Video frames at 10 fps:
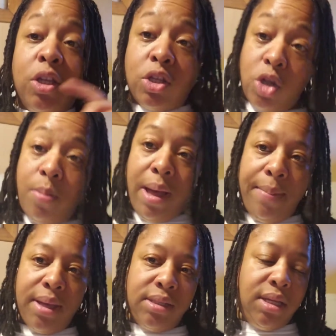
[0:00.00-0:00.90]
So, my
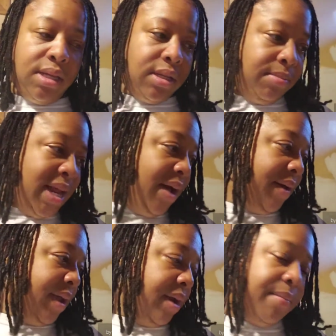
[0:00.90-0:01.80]
besties, I'm
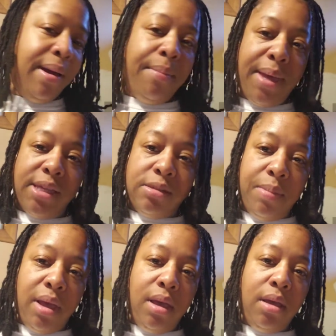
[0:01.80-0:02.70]
down here in my
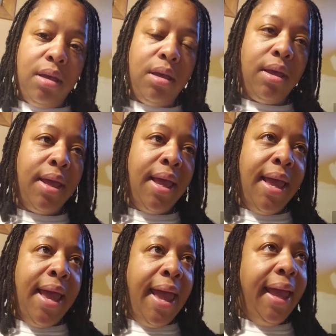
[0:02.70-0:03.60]
basement.
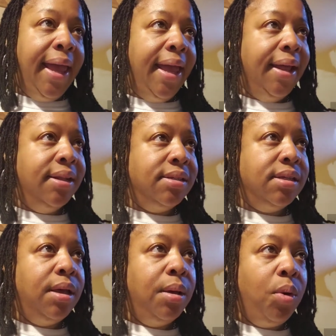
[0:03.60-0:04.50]
And
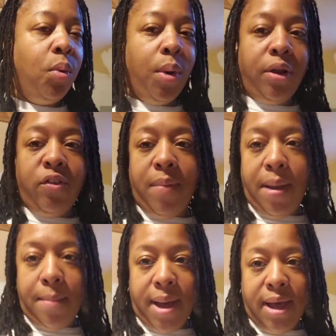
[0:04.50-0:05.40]
one of
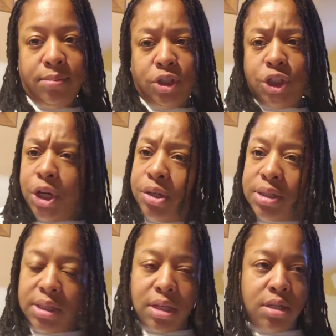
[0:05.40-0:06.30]
my mom's church
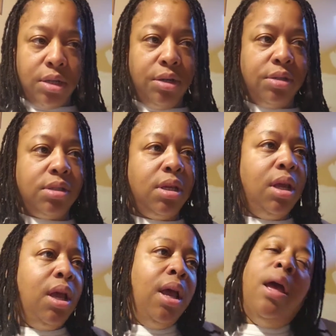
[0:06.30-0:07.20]
sisters
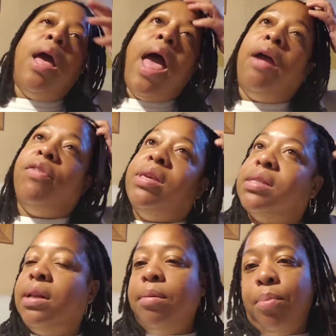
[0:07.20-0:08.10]
had
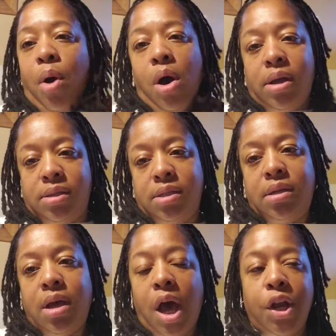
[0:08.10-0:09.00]
recently bought
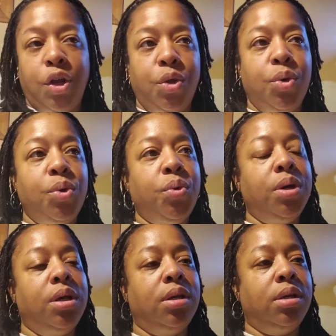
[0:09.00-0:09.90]
a new
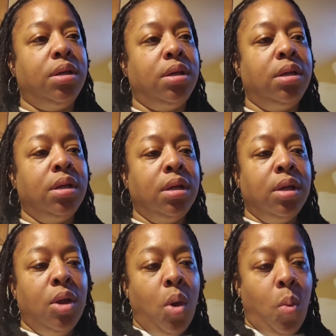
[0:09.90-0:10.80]

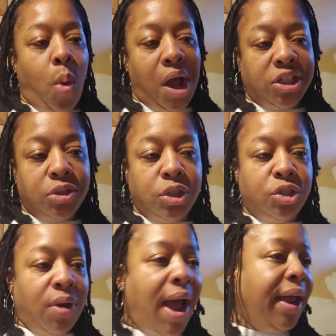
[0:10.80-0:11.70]
washer and
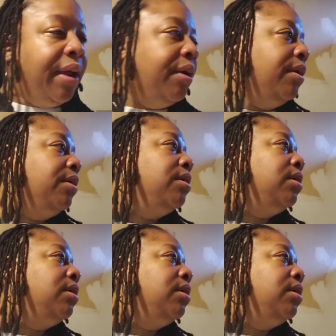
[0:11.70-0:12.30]
dryer,